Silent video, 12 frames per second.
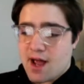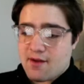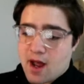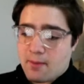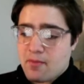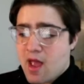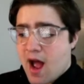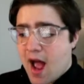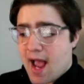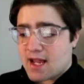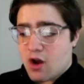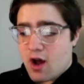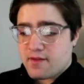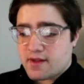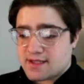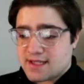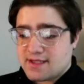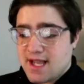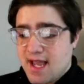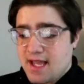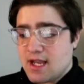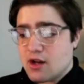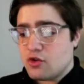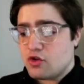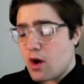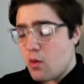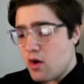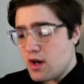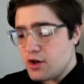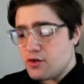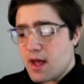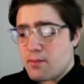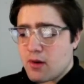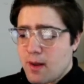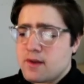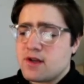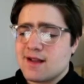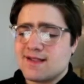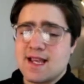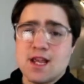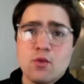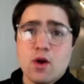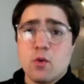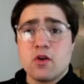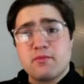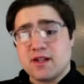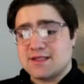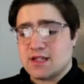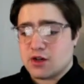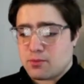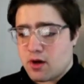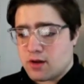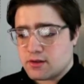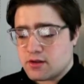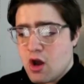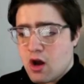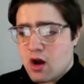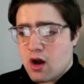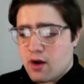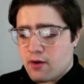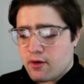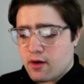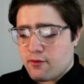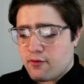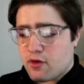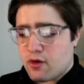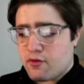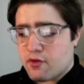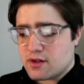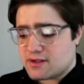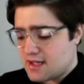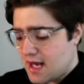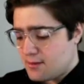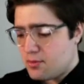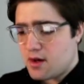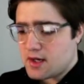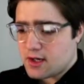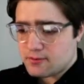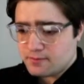Now, I can obviously take here. Do I want to do that? Probably not, taking away one of my center pawns for a side pawn here.